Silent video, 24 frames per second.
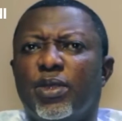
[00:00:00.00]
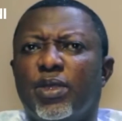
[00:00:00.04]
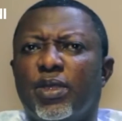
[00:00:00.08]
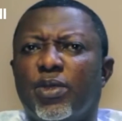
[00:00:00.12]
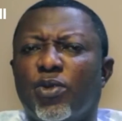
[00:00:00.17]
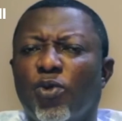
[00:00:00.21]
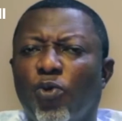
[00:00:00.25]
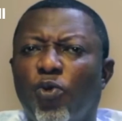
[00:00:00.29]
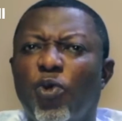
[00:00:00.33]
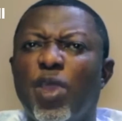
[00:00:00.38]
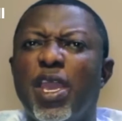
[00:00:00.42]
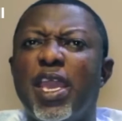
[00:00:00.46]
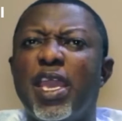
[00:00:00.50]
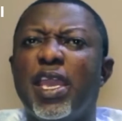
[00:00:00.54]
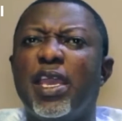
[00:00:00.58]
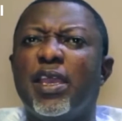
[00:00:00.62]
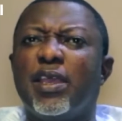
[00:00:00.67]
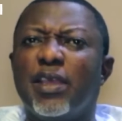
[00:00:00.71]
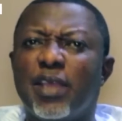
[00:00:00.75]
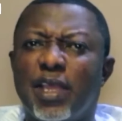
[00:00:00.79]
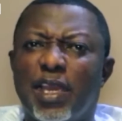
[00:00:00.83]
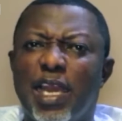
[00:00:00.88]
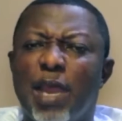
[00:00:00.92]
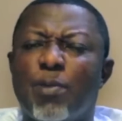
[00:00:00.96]
We,
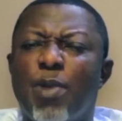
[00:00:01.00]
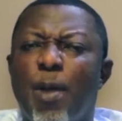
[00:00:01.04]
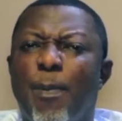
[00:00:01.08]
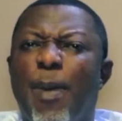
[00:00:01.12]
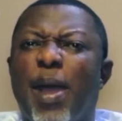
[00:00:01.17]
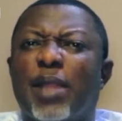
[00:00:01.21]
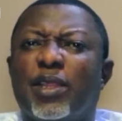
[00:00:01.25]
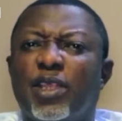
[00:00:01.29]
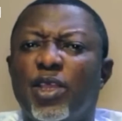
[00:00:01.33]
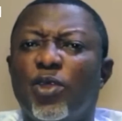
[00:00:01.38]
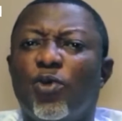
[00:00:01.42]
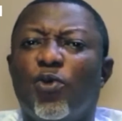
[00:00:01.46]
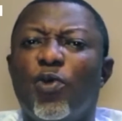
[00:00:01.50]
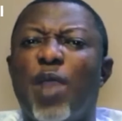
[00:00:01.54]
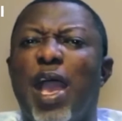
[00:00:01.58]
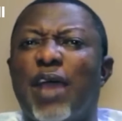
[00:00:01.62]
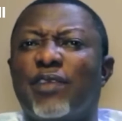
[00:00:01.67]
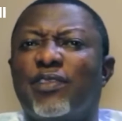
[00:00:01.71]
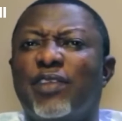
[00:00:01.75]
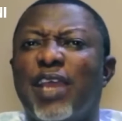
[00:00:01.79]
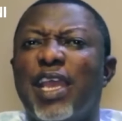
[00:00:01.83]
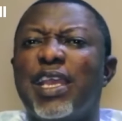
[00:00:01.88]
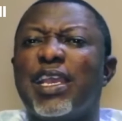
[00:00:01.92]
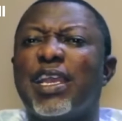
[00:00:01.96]
Labour Party, we are
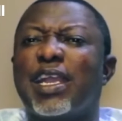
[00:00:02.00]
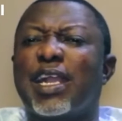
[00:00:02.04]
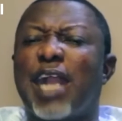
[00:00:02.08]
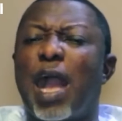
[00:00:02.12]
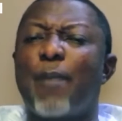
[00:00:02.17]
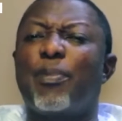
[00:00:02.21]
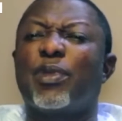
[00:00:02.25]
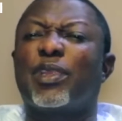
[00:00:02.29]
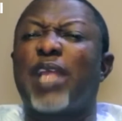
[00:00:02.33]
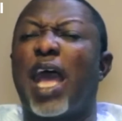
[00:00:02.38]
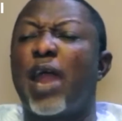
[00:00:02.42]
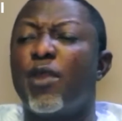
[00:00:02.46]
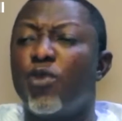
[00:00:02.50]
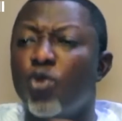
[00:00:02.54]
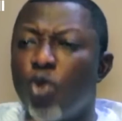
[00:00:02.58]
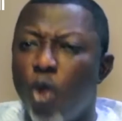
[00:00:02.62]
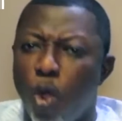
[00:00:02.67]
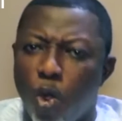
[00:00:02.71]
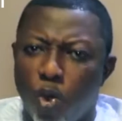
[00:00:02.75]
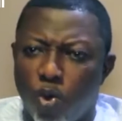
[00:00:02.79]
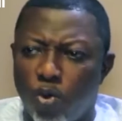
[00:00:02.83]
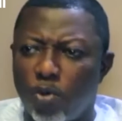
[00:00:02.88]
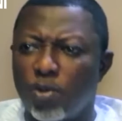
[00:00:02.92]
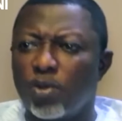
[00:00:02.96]
saying capital
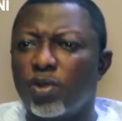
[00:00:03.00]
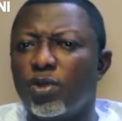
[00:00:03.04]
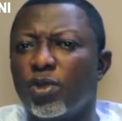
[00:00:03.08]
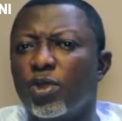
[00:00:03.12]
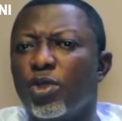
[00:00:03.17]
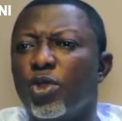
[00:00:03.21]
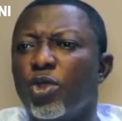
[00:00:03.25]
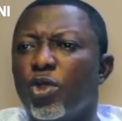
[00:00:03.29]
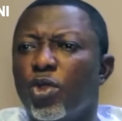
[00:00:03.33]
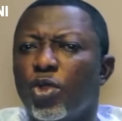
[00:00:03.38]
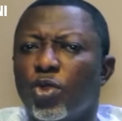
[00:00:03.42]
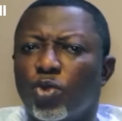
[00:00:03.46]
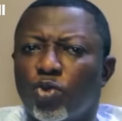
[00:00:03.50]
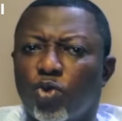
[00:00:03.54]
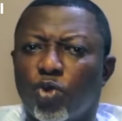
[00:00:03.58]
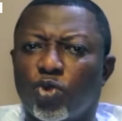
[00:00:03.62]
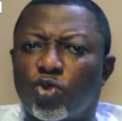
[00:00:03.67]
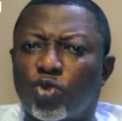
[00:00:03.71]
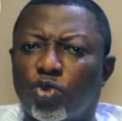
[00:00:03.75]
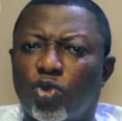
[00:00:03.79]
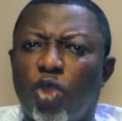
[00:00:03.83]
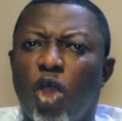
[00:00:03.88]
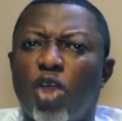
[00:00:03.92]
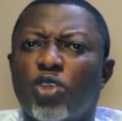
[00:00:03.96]
no to
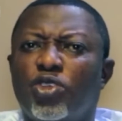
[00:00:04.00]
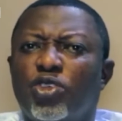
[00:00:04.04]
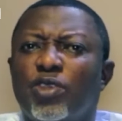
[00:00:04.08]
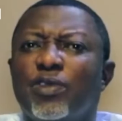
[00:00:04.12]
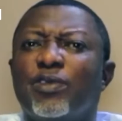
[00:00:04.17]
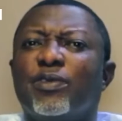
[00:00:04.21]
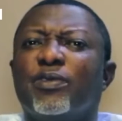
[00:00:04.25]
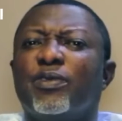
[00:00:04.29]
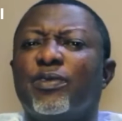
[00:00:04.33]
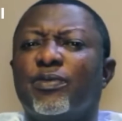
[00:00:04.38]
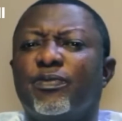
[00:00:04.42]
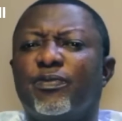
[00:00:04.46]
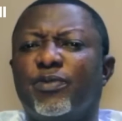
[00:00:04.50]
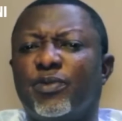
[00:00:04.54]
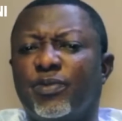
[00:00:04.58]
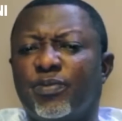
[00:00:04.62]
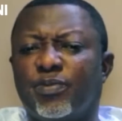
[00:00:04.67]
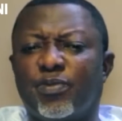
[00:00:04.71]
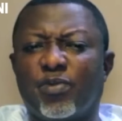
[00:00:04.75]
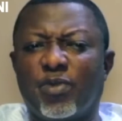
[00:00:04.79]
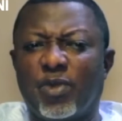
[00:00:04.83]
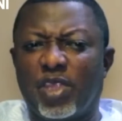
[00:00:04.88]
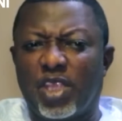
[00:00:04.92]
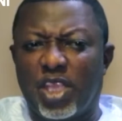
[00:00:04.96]
such
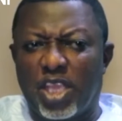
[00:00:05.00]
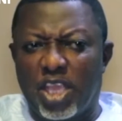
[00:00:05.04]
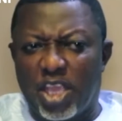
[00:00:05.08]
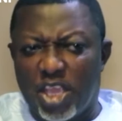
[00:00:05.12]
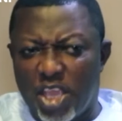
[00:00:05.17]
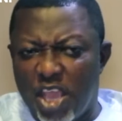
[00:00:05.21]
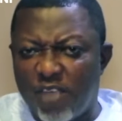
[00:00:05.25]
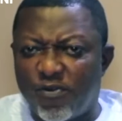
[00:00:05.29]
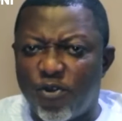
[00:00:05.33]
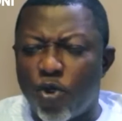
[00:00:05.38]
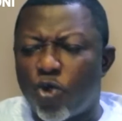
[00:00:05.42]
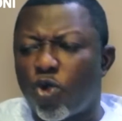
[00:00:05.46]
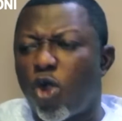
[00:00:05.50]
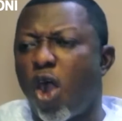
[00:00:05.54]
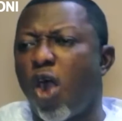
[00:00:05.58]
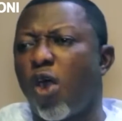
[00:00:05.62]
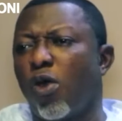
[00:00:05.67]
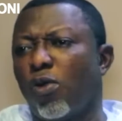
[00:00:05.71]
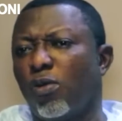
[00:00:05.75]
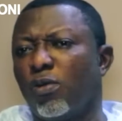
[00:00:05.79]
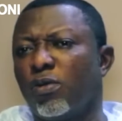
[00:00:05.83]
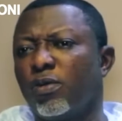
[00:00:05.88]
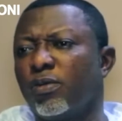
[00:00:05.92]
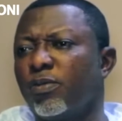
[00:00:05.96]
evil
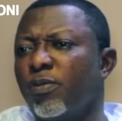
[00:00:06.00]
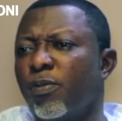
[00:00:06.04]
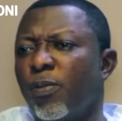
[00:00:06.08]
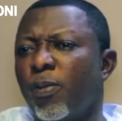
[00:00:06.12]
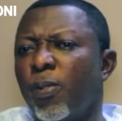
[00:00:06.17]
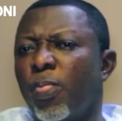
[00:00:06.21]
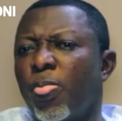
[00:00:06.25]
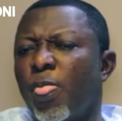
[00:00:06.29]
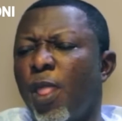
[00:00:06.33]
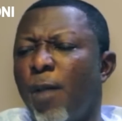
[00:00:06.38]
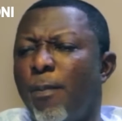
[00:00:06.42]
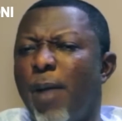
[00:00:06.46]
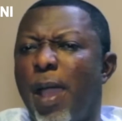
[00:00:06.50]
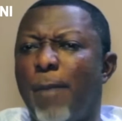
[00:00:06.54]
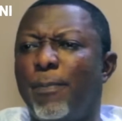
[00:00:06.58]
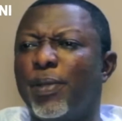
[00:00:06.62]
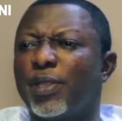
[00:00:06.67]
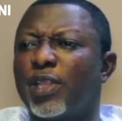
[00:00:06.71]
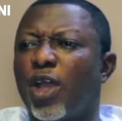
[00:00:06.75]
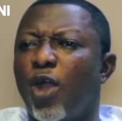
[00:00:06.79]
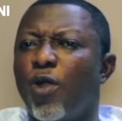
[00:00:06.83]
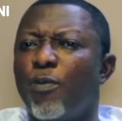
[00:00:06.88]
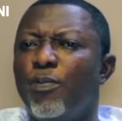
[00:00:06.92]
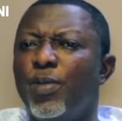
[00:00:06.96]
call by
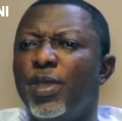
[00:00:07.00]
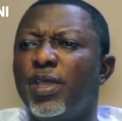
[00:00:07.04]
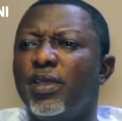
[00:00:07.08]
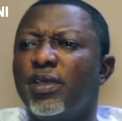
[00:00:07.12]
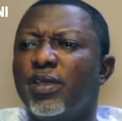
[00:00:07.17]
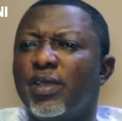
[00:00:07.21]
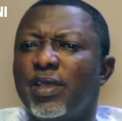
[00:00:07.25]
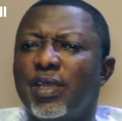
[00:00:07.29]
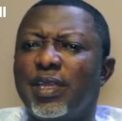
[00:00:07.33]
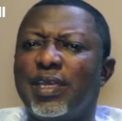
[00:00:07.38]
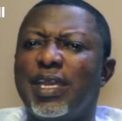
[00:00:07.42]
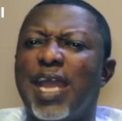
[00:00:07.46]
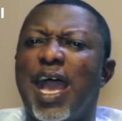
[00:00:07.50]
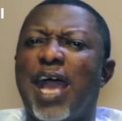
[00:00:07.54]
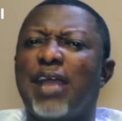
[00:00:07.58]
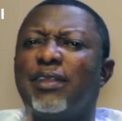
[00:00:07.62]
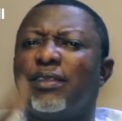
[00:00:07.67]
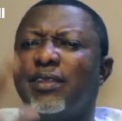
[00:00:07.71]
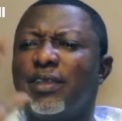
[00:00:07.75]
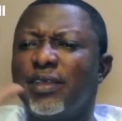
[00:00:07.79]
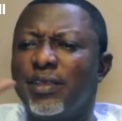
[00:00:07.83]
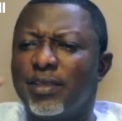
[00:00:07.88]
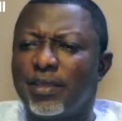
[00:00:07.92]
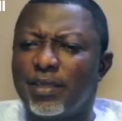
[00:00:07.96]
Peter Obi that
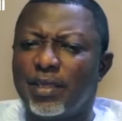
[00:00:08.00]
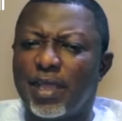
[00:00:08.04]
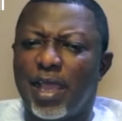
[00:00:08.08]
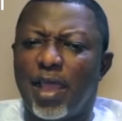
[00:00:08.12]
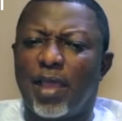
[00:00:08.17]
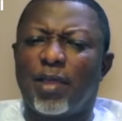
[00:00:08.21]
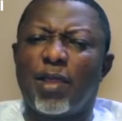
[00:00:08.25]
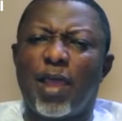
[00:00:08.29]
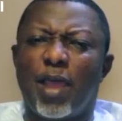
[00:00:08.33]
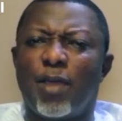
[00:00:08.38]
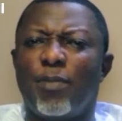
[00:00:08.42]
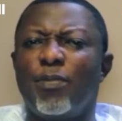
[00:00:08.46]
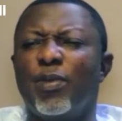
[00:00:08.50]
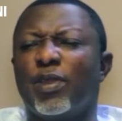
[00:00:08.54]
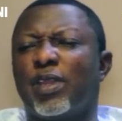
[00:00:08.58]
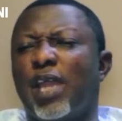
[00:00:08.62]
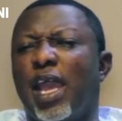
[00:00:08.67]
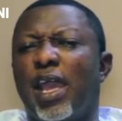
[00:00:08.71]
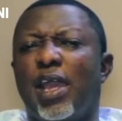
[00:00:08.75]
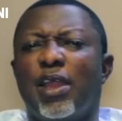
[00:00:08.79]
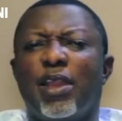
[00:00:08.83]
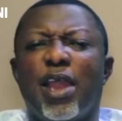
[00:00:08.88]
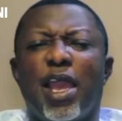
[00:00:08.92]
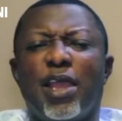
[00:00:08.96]

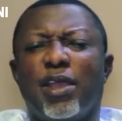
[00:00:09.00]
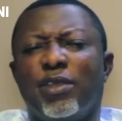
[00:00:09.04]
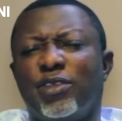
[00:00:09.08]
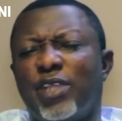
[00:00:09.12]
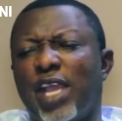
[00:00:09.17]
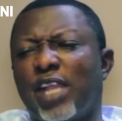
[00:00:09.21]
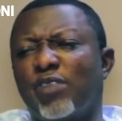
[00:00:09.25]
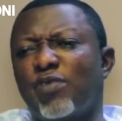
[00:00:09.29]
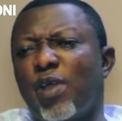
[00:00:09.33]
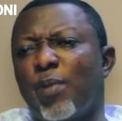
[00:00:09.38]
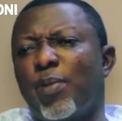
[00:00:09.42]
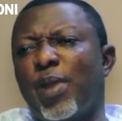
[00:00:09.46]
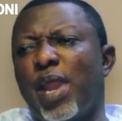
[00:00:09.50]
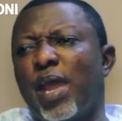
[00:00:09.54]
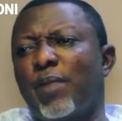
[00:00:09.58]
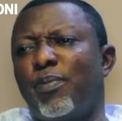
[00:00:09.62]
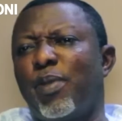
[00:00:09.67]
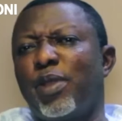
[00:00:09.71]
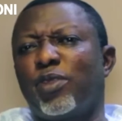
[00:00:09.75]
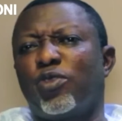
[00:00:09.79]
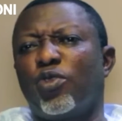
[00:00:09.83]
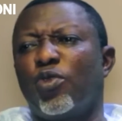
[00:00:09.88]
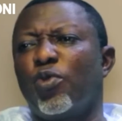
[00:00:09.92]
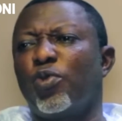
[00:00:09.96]
Ajwabola
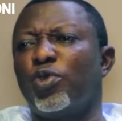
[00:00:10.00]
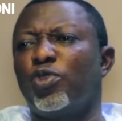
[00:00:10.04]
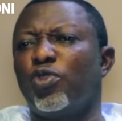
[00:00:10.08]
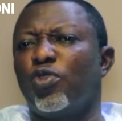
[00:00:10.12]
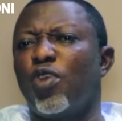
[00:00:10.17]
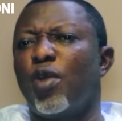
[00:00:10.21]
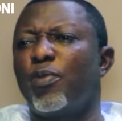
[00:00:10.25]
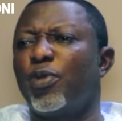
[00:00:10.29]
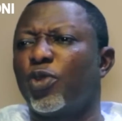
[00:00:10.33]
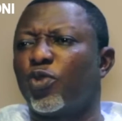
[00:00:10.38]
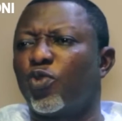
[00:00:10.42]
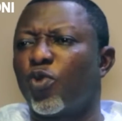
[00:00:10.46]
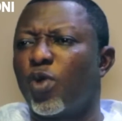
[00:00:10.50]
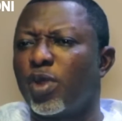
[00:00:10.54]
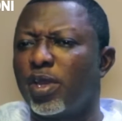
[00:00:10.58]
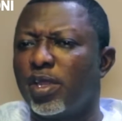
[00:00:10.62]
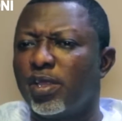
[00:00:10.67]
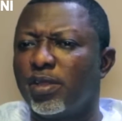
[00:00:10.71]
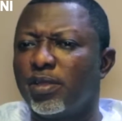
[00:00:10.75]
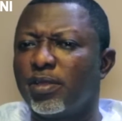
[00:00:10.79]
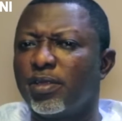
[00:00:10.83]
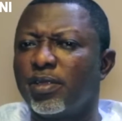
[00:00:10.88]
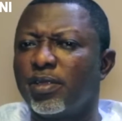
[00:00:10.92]
Ahmed Tinubu should not be sworn in.